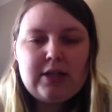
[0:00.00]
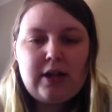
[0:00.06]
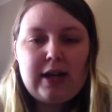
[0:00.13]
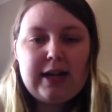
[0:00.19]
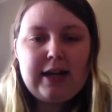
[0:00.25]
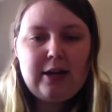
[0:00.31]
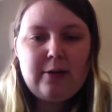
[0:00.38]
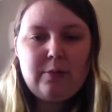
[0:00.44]
I
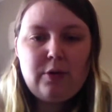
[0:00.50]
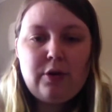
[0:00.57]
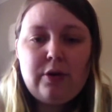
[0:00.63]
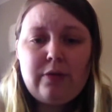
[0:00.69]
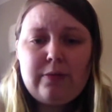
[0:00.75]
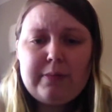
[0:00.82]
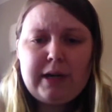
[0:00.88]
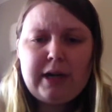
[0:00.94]
can upload it
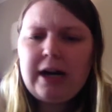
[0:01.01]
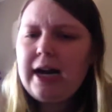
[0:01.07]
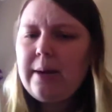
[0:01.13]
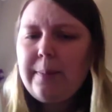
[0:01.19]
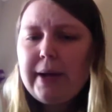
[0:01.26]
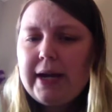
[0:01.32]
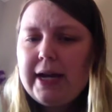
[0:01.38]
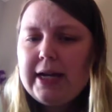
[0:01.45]
from my
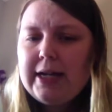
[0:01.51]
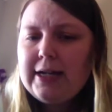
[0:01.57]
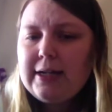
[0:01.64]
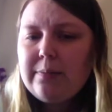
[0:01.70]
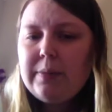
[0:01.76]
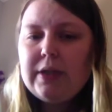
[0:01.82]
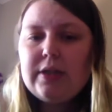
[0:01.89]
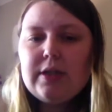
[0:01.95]

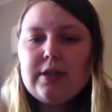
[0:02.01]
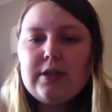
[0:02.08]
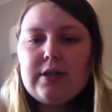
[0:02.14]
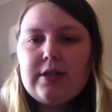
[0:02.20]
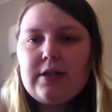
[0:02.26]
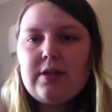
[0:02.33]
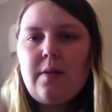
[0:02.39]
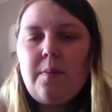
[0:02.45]
iPad
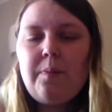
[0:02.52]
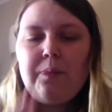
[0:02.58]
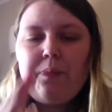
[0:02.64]
because